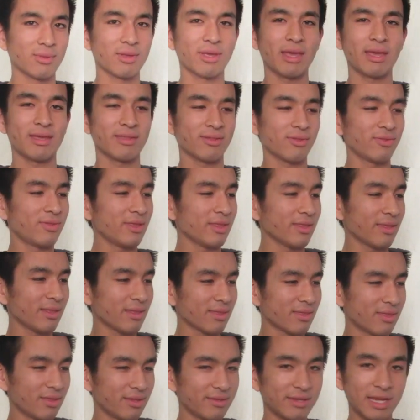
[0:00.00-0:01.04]
Okay, so this
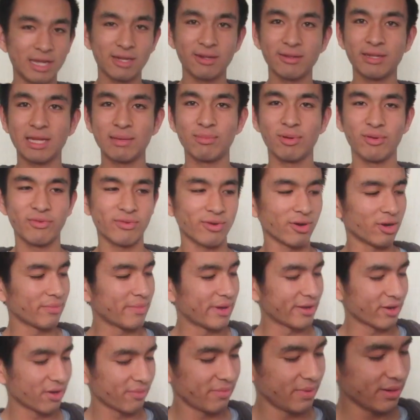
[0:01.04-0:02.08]
is the data table for our
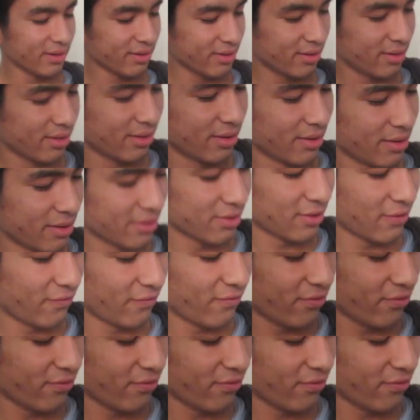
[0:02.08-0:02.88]
measurements. So